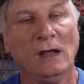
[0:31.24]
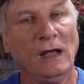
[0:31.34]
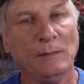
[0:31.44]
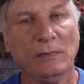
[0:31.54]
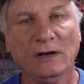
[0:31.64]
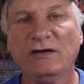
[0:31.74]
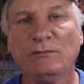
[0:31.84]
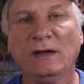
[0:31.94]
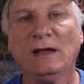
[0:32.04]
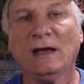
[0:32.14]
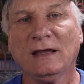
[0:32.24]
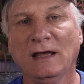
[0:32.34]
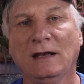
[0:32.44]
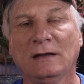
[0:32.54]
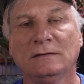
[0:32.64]
And believe me, I
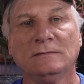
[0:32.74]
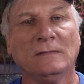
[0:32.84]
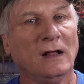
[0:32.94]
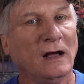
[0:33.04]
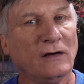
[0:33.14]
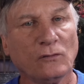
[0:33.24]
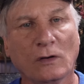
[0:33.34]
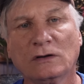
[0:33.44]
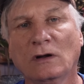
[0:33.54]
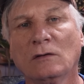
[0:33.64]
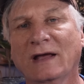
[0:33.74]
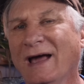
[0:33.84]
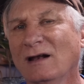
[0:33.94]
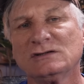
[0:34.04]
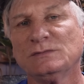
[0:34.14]
get it. I've worked on
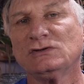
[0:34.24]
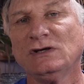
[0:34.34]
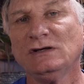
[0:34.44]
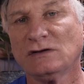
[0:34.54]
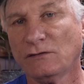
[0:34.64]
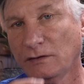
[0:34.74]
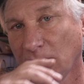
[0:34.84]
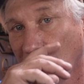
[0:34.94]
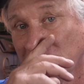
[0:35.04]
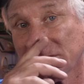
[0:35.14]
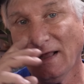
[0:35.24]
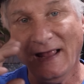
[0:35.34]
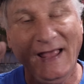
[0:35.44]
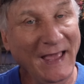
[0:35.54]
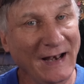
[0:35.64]
countless machines over the years,
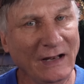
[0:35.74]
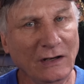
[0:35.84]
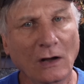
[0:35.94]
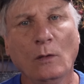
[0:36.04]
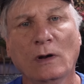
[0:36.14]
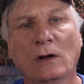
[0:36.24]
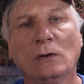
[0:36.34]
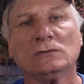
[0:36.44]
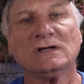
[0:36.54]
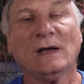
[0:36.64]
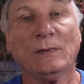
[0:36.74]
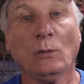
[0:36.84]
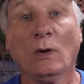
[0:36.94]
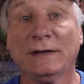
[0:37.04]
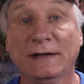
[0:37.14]
and I know what holds up and
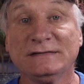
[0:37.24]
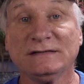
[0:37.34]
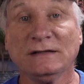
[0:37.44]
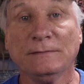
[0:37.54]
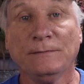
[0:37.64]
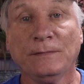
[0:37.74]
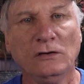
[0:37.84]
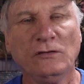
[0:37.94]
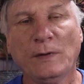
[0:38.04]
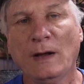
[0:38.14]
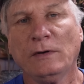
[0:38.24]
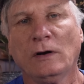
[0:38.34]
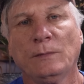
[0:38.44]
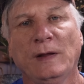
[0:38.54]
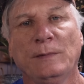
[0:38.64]
what doesn't. You've probably
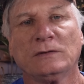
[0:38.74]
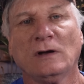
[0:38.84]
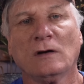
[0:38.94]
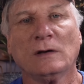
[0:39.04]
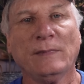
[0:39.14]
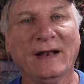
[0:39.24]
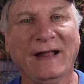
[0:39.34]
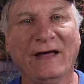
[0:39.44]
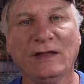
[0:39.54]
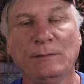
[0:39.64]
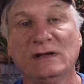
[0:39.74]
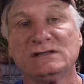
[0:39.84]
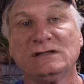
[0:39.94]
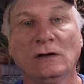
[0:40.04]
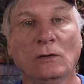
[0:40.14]
heard people talking about how they
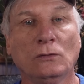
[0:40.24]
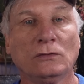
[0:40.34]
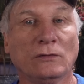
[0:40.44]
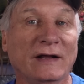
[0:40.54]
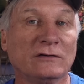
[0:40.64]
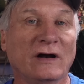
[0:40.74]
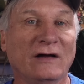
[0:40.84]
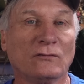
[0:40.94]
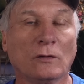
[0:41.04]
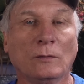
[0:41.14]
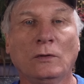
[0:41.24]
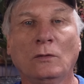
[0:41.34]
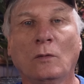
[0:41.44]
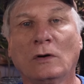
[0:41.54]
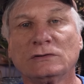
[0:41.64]
miss the old direct drive
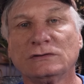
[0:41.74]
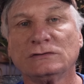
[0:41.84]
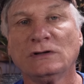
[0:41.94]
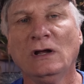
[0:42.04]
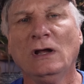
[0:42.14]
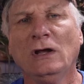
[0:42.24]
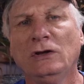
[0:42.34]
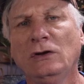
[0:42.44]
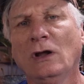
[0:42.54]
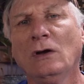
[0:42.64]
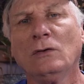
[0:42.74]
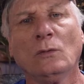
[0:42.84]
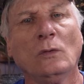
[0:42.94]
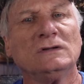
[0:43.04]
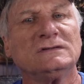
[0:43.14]
Whirlpool washers. You know, the
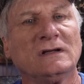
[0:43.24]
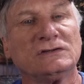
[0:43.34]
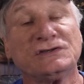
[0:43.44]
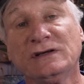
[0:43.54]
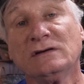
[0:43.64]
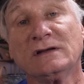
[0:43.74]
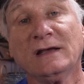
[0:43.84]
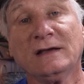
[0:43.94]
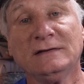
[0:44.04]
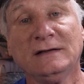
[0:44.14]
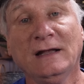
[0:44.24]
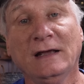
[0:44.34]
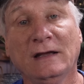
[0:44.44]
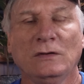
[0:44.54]
ones that are still kicking today.